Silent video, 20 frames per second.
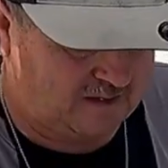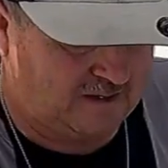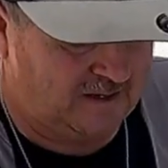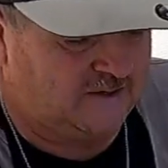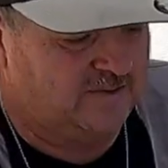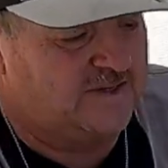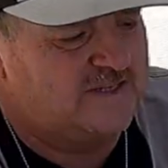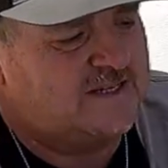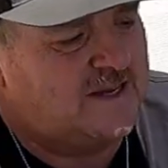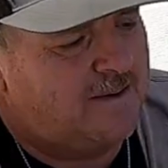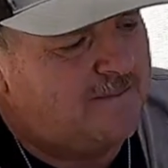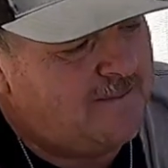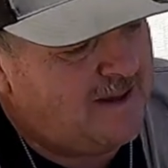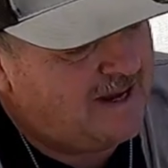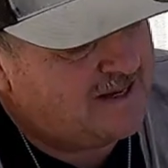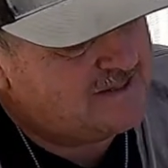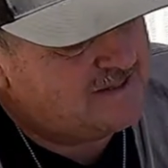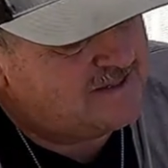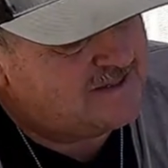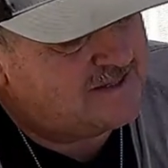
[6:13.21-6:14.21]
Anyway, it's got
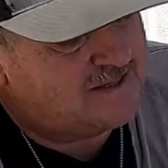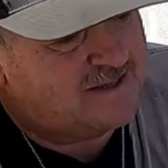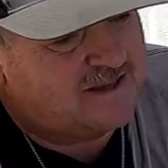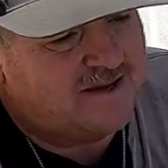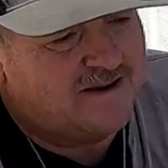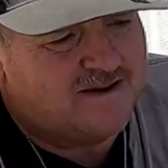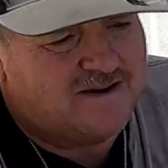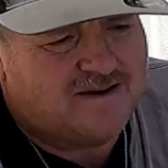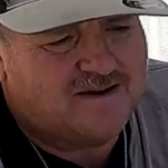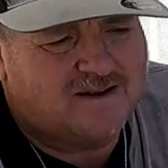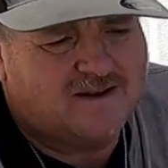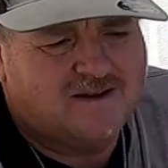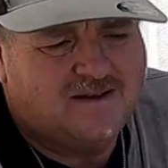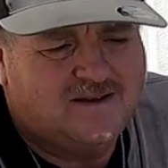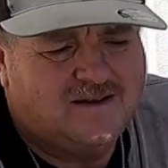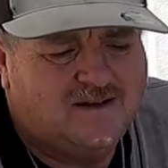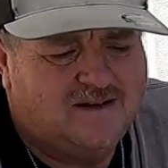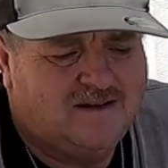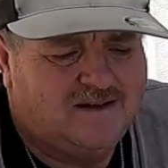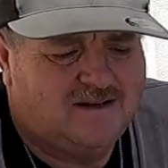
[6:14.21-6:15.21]
magnets in here
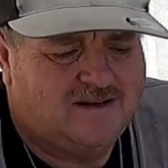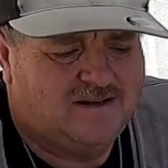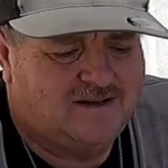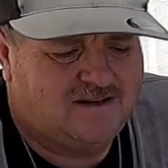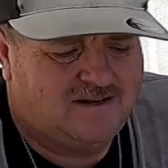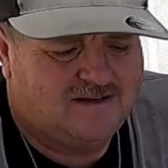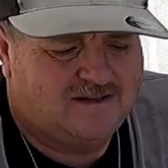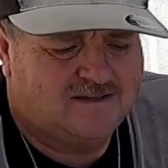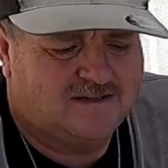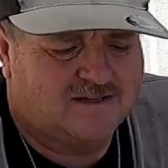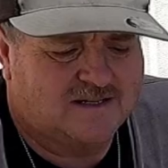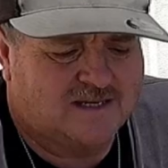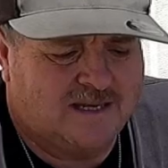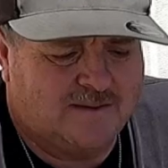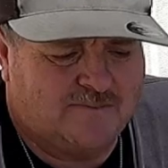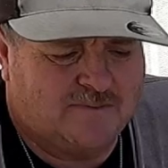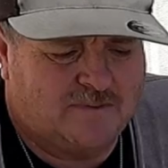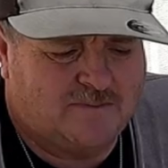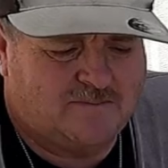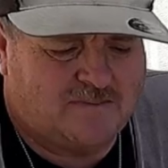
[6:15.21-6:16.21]
to
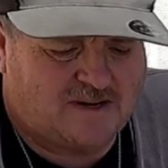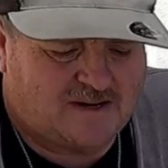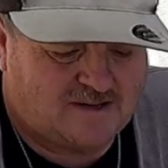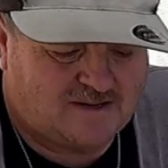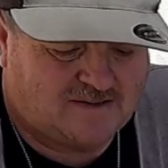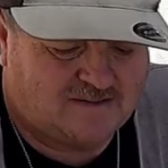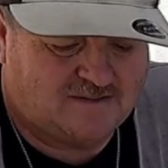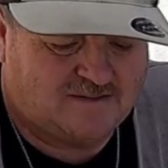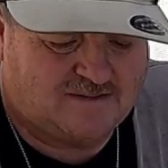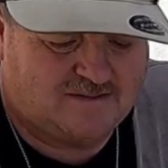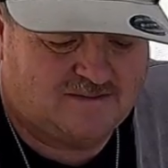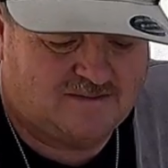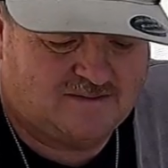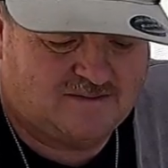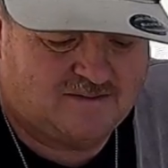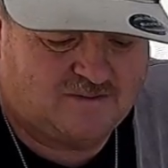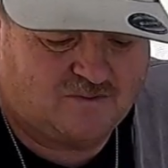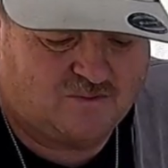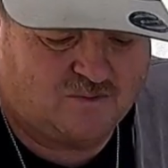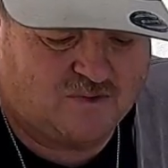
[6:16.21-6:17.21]
keep them
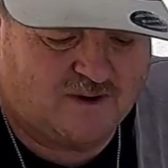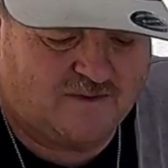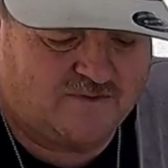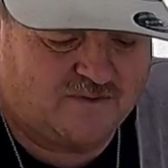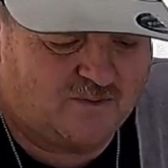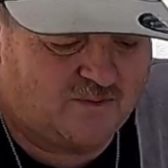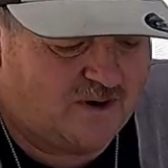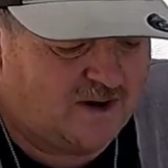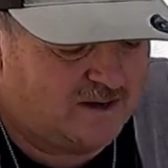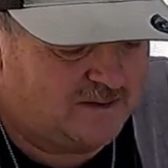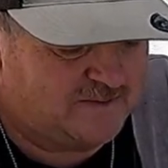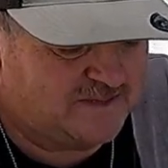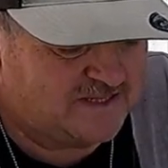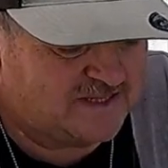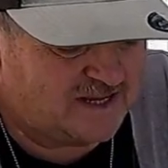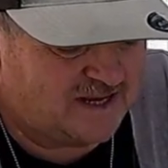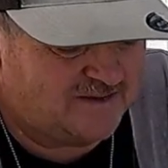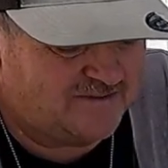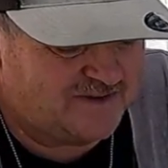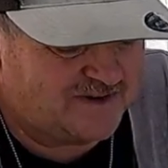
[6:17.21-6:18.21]
wherever you want, on the
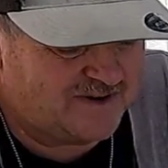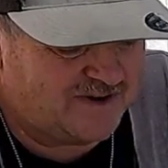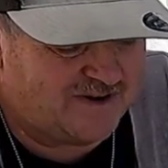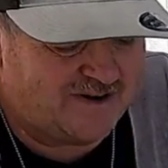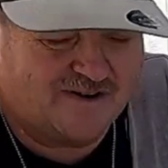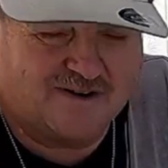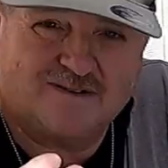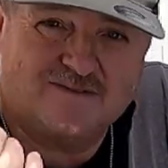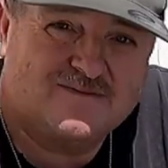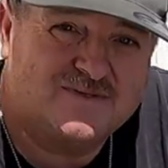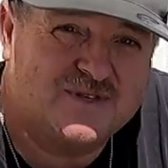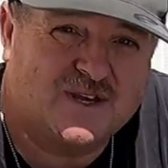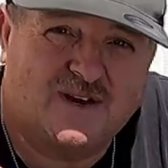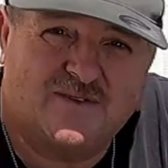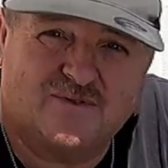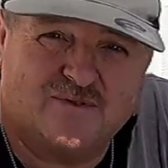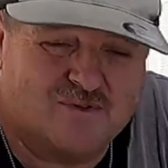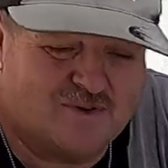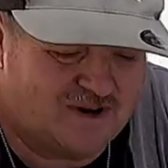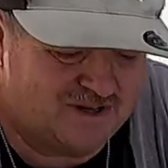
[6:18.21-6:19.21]
side of a car, side
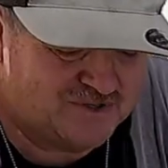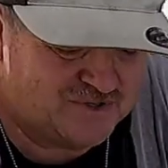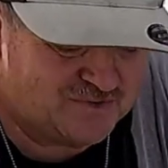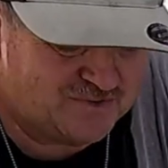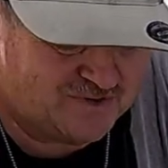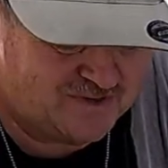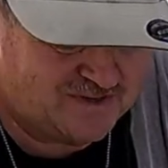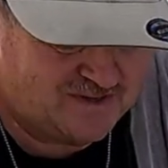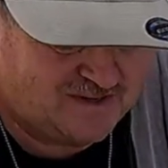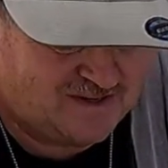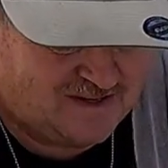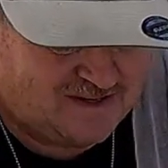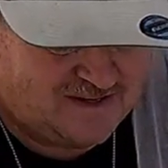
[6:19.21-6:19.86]
of a garage door,